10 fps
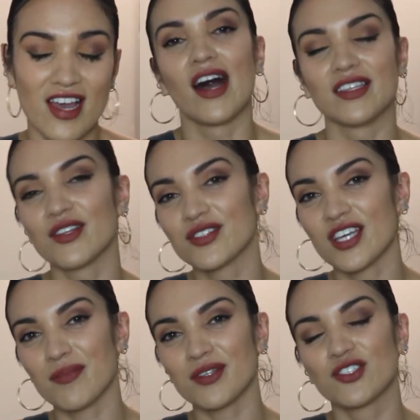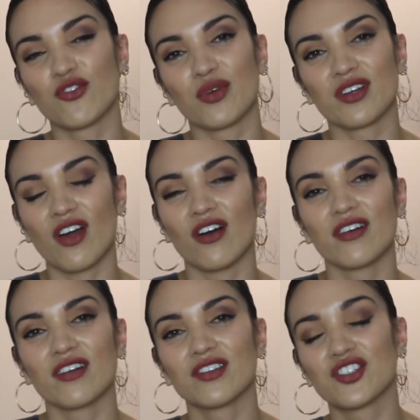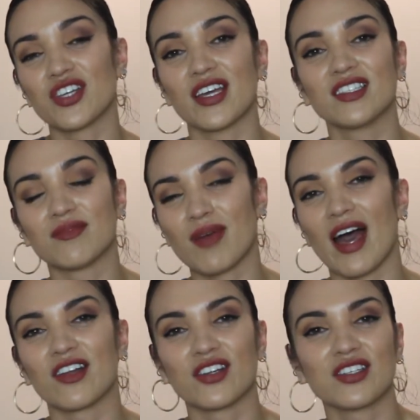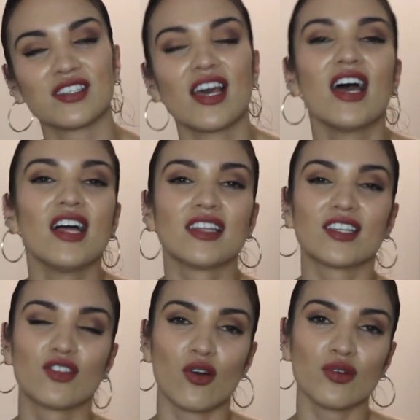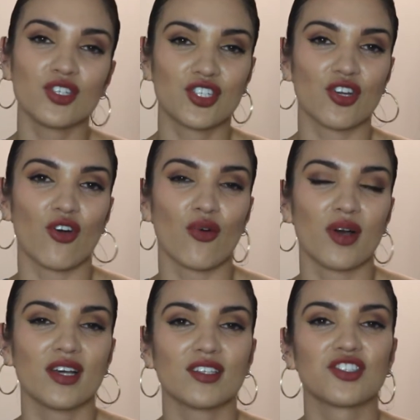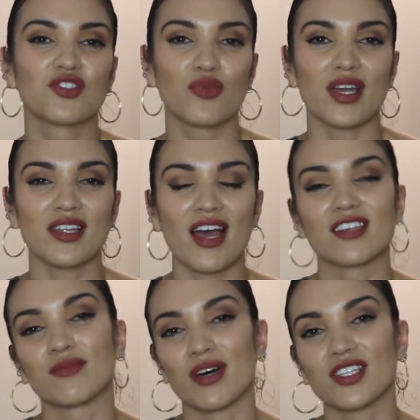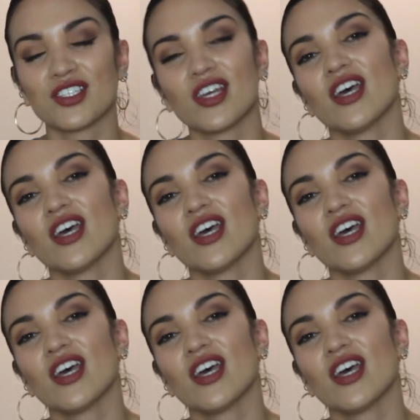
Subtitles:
Another tip is to wear colors, shades, and patterns that don't show sweat as much.